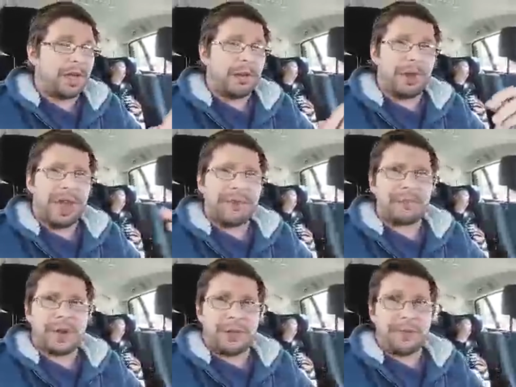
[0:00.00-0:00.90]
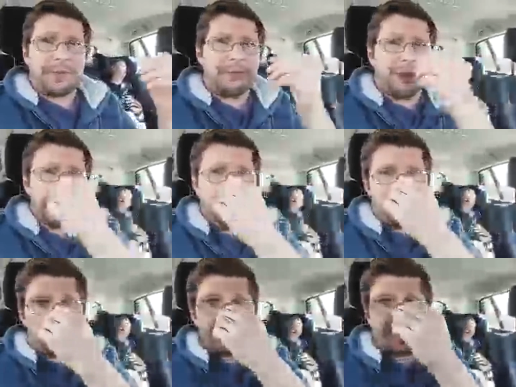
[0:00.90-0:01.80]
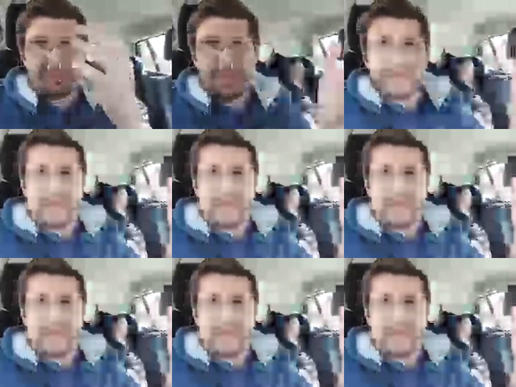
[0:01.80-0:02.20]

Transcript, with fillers: but every every like month they send me a,